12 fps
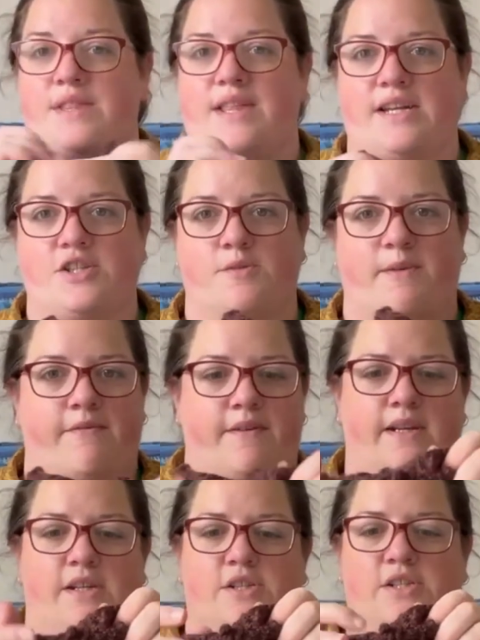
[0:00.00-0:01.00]
that should be
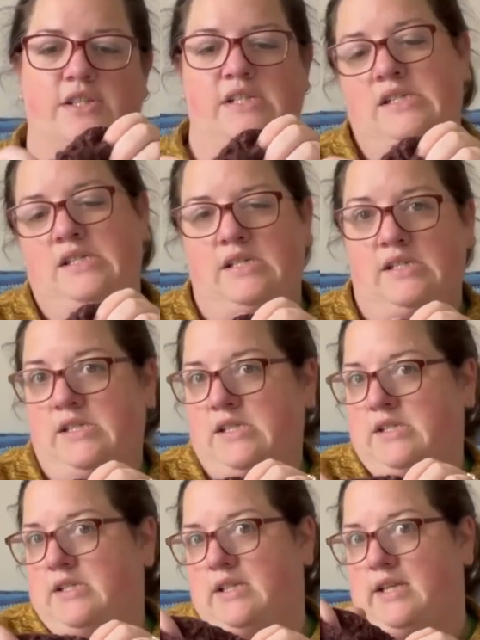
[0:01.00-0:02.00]
finished
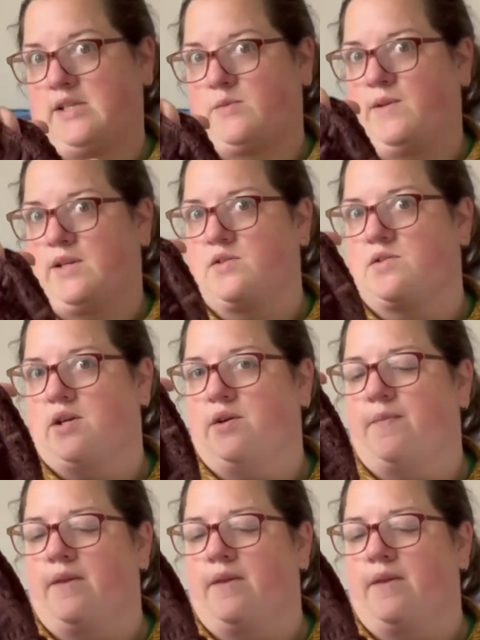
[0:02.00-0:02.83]
the next week or so.